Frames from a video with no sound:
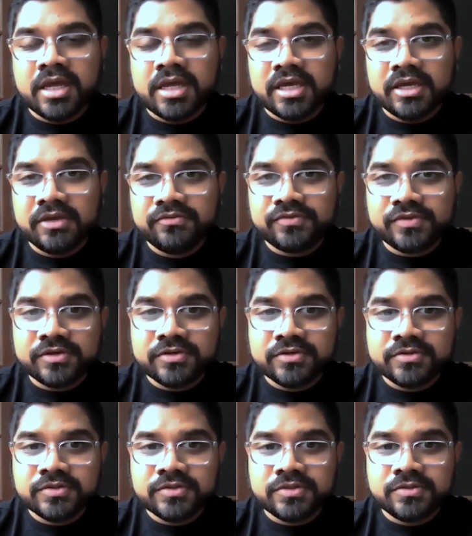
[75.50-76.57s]
It
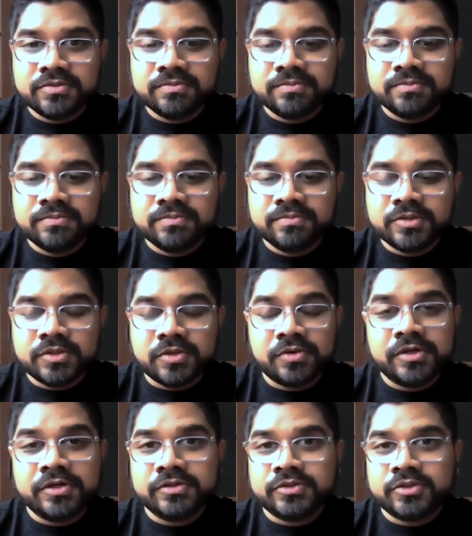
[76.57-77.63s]
feels
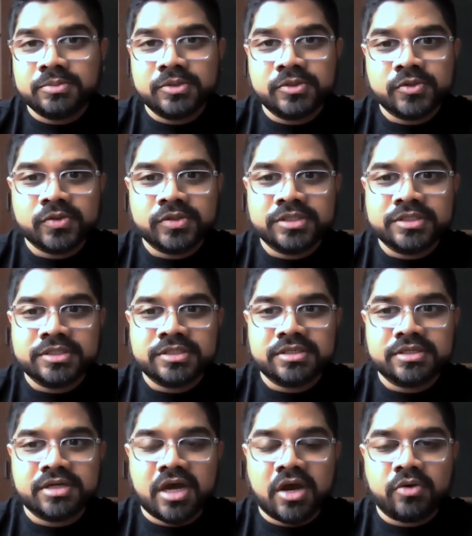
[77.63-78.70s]
surreal to be
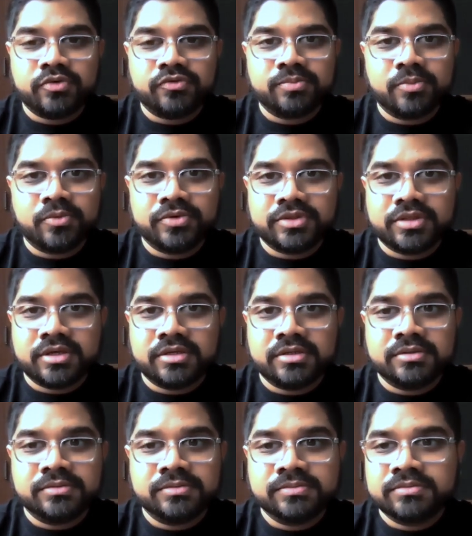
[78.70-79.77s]
shortlisted out of more
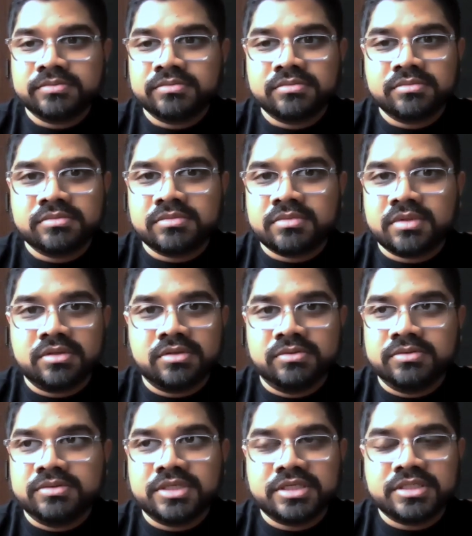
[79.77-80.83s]
than
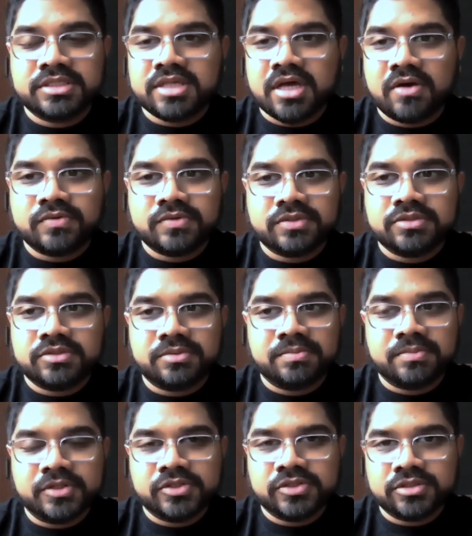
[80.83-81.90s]
six thousand
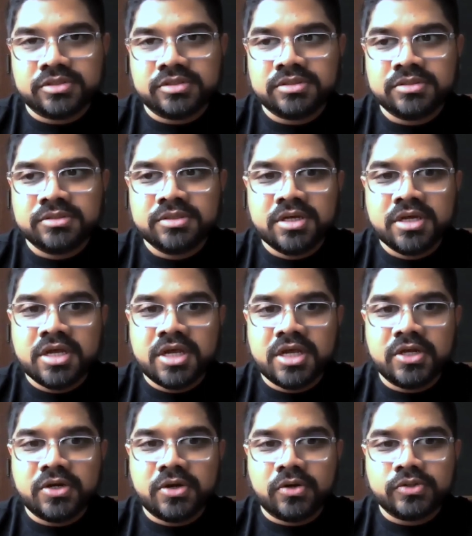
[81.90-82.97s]
submissions.
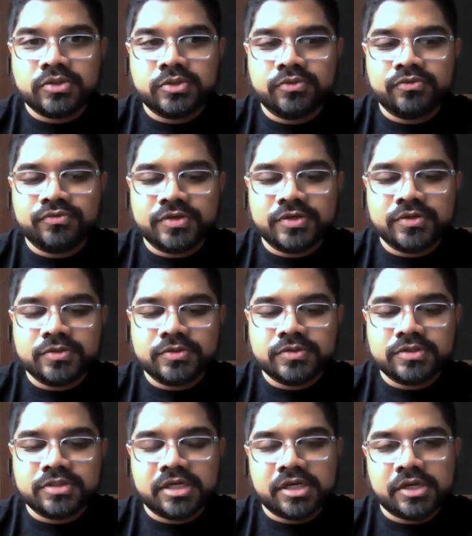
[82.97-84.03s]
It also feels
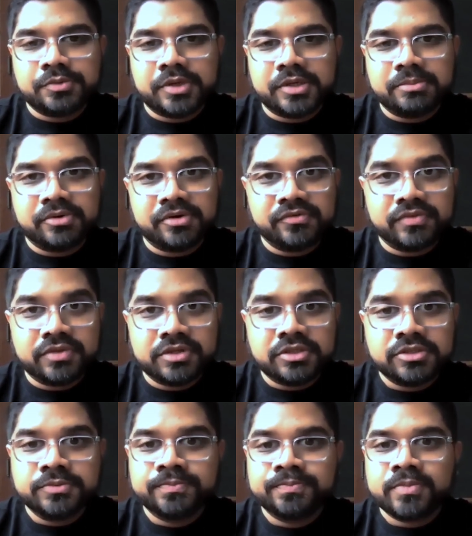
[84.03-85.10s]
like a great
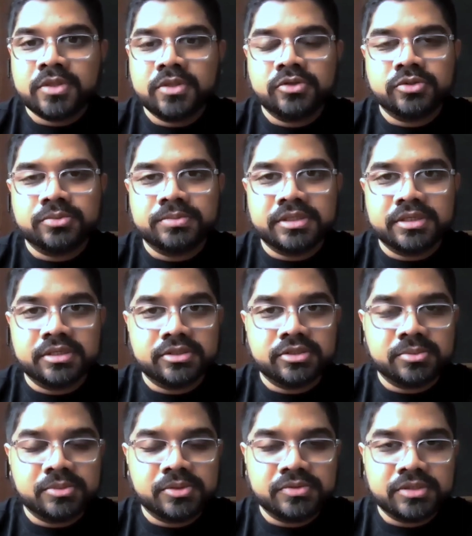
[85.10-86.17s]
privilege to be in
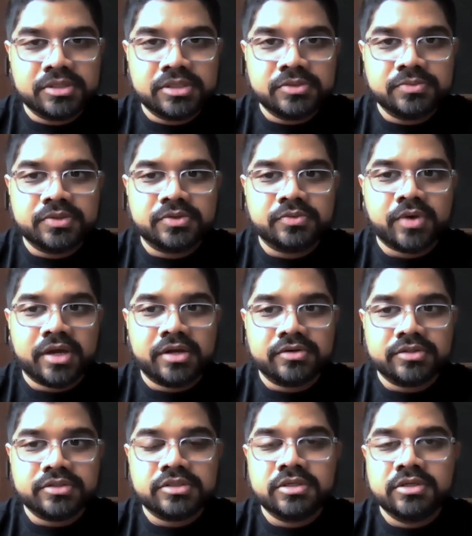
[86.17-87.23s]
community with
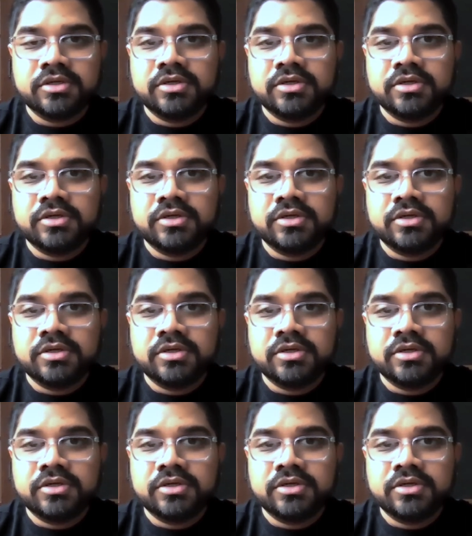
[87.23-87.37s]
writers